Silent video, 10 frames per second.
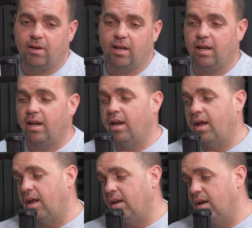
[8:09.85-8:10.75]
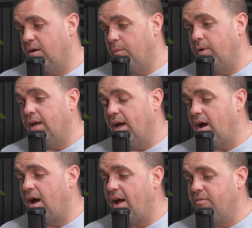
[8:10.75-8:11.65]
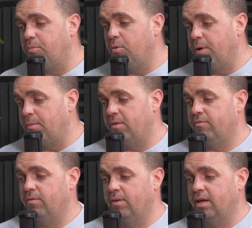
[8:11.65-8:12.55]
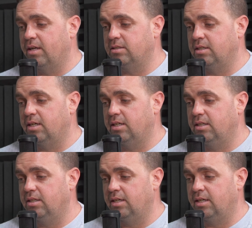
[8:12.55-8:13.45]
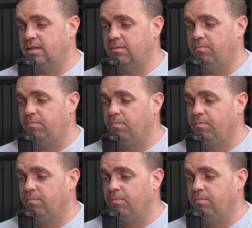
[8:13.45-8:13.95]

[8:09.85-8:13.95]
and I have brought people in from the outside to